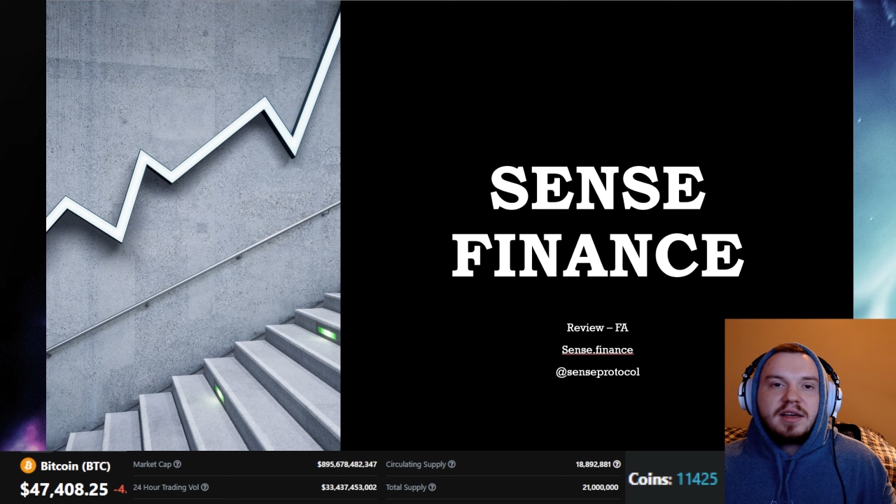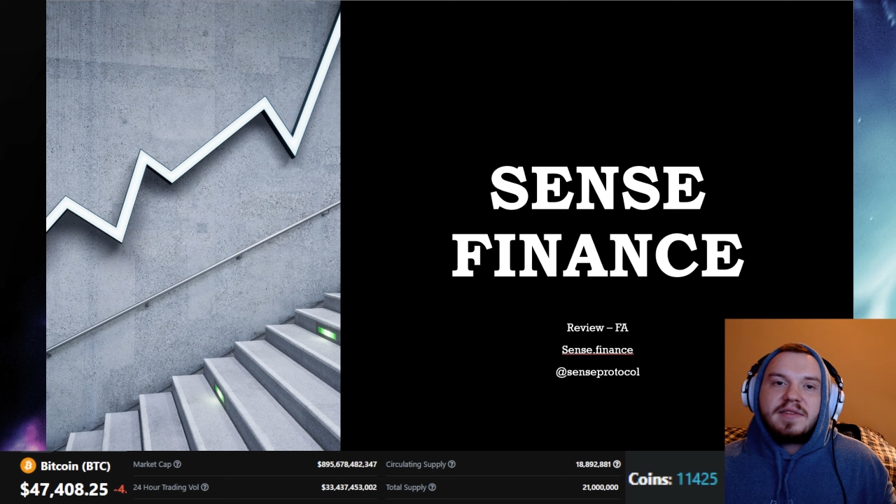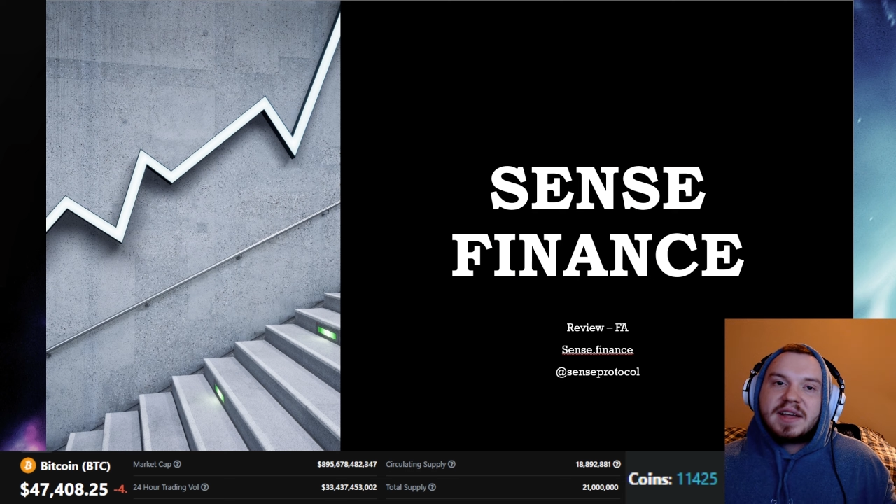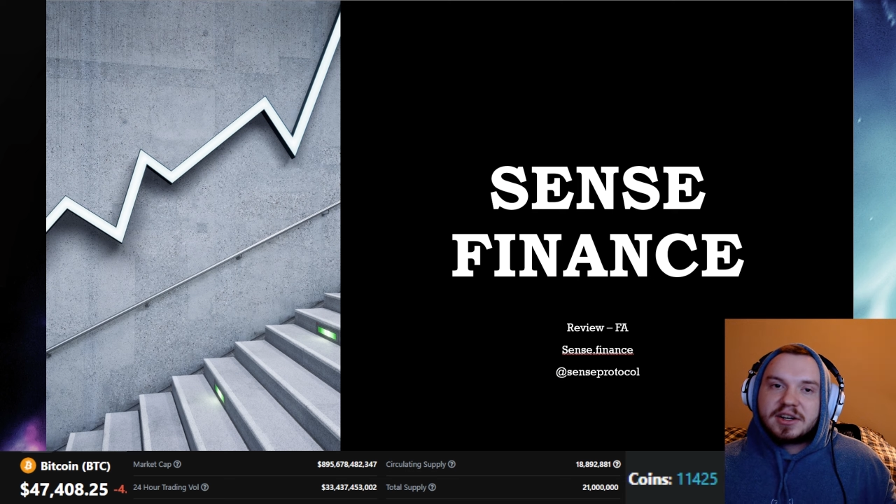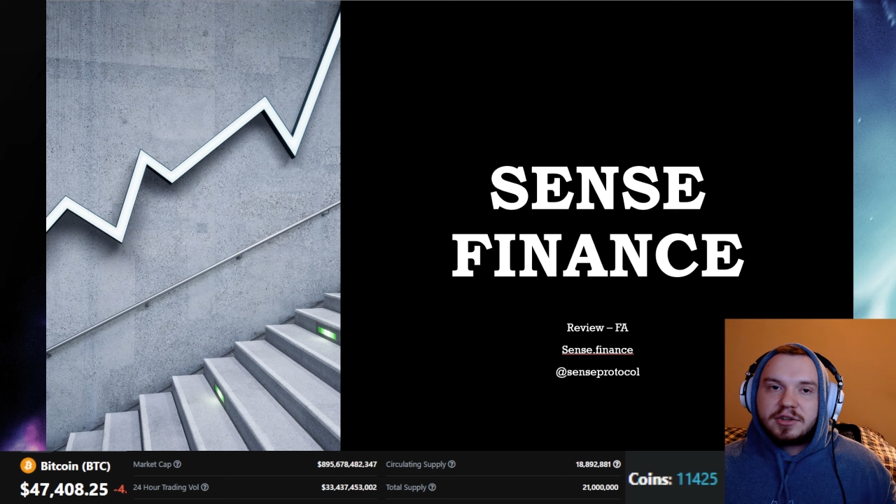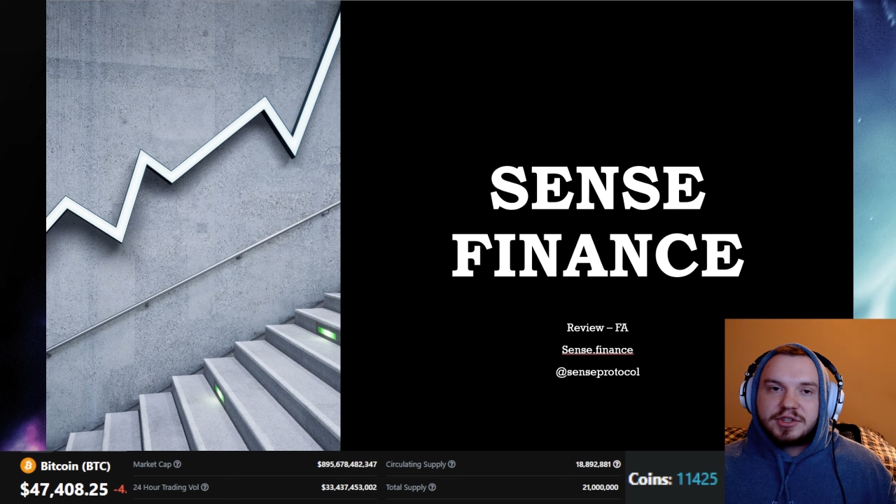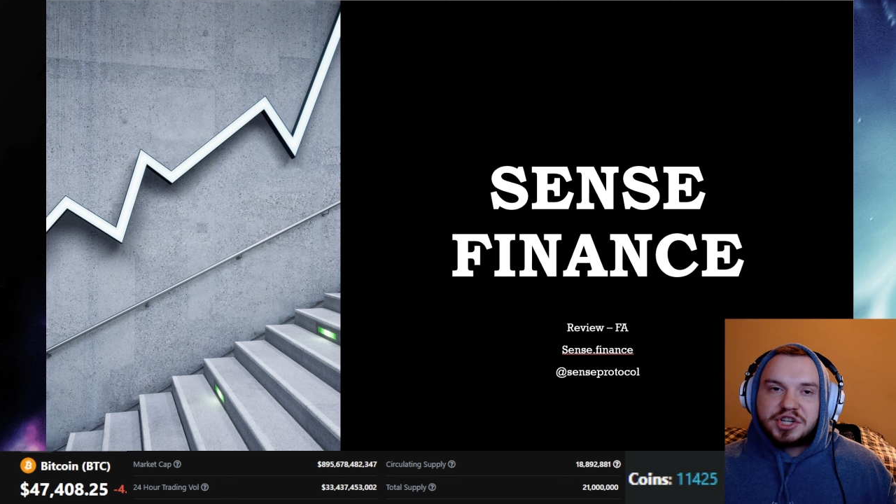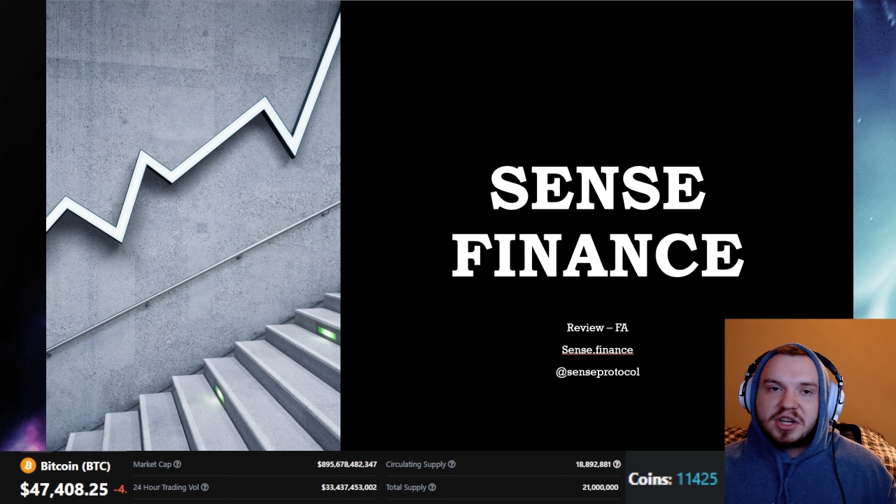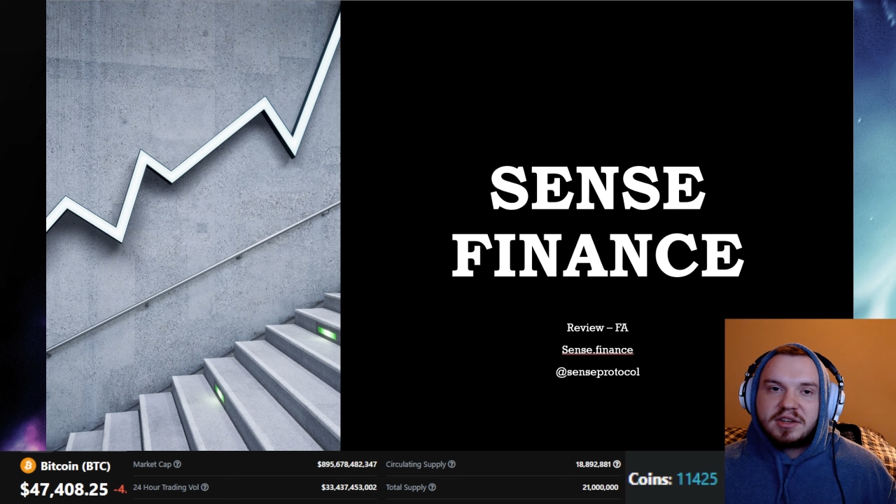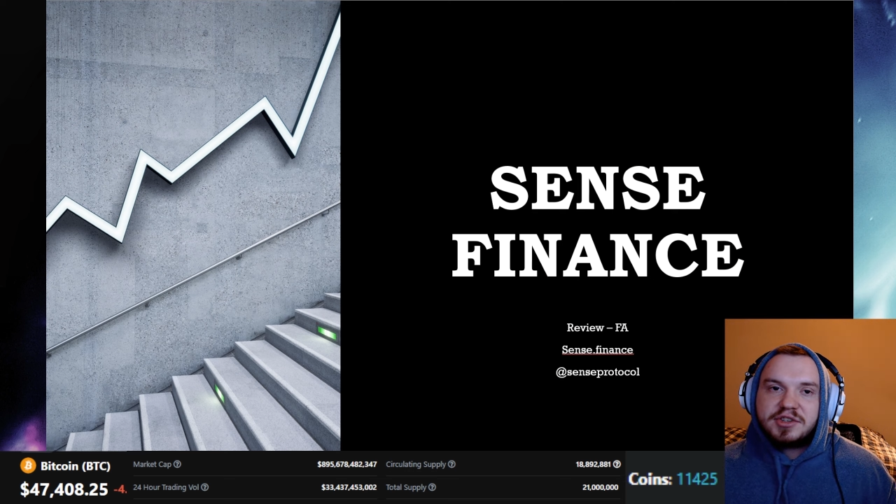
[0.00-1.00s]
and that could
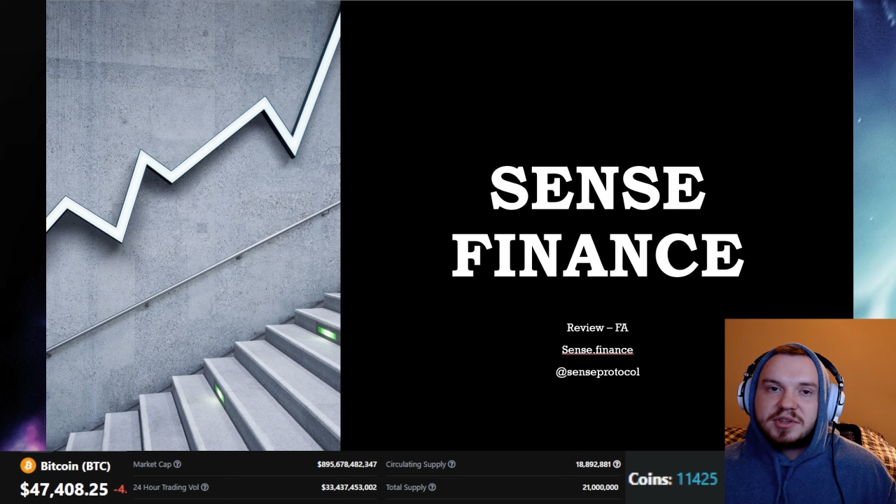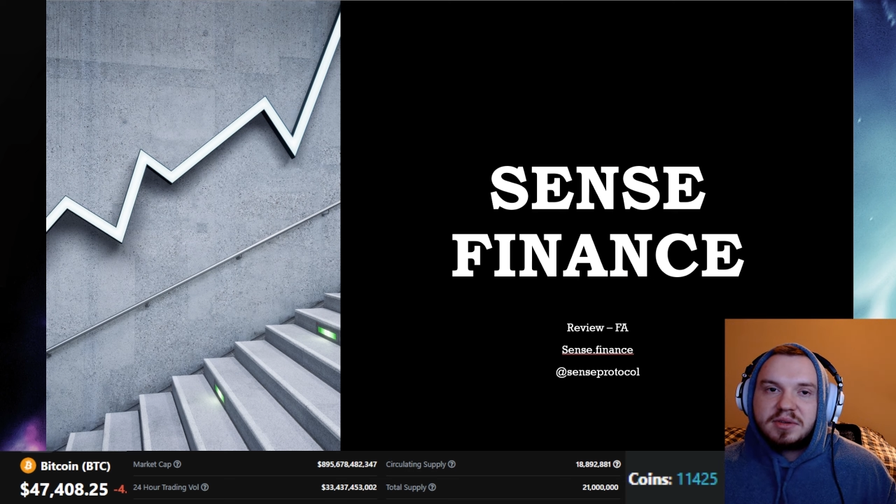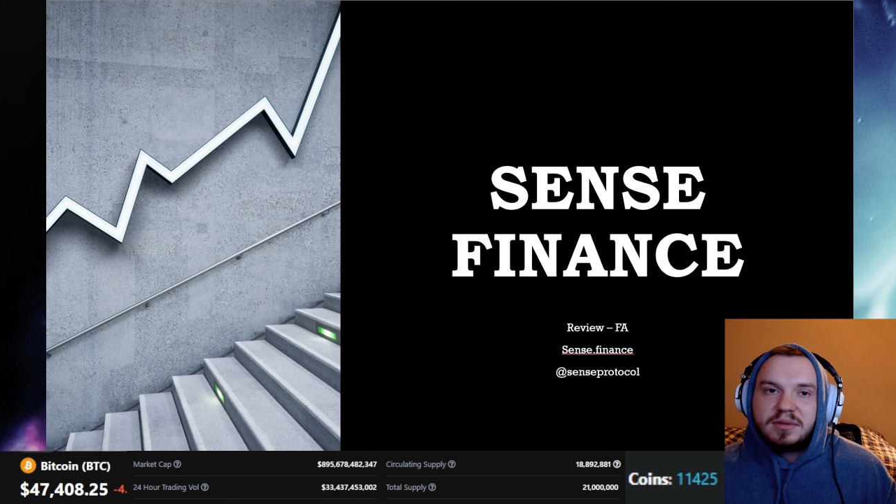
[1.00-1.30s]
change.